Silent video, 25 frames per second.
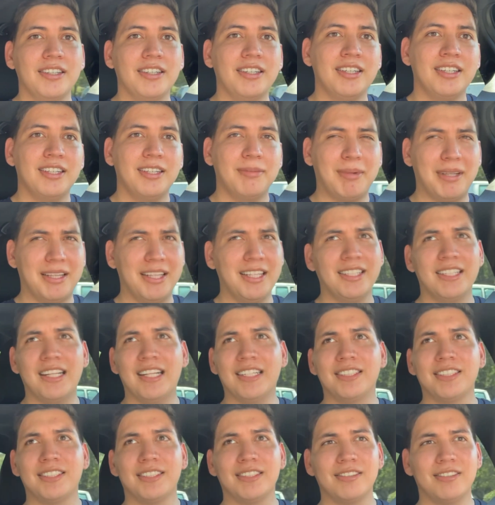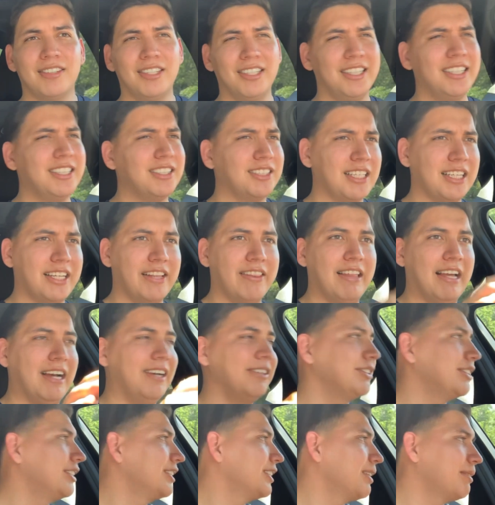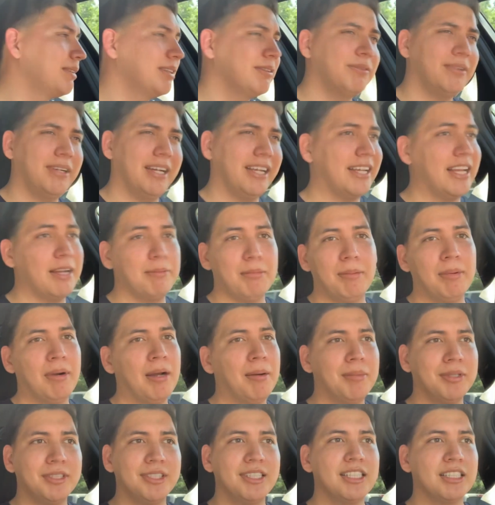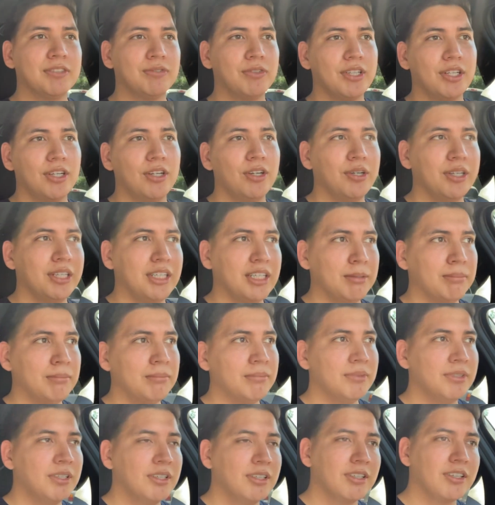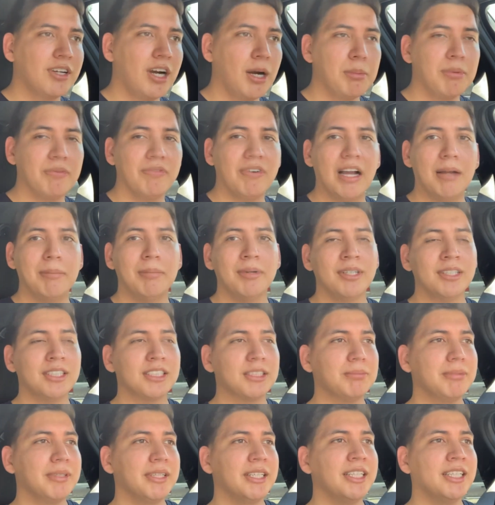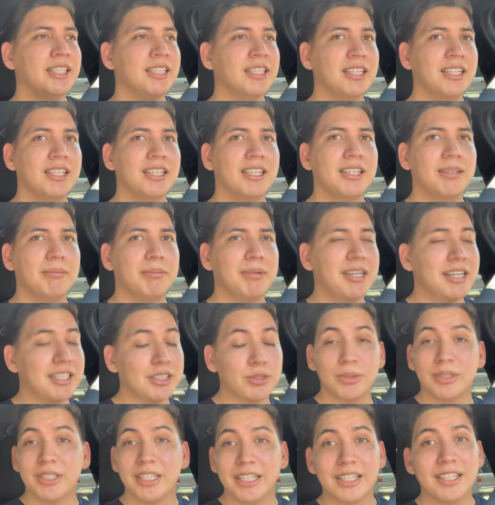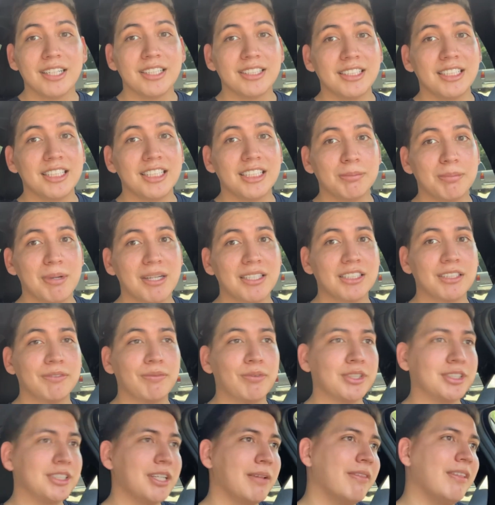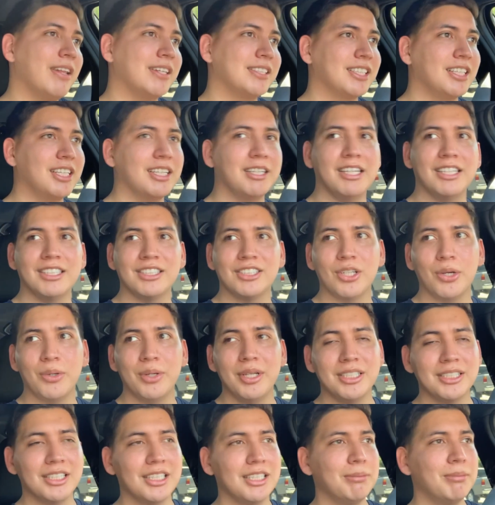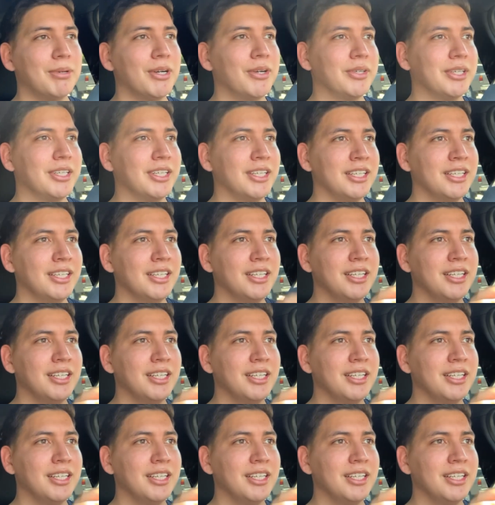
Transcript: I think it's like $1,000 or something. I can't remember how much it is for the OEM carbon fiber splitter, but it's ridiculously expensive for something that's going to get so easily broken.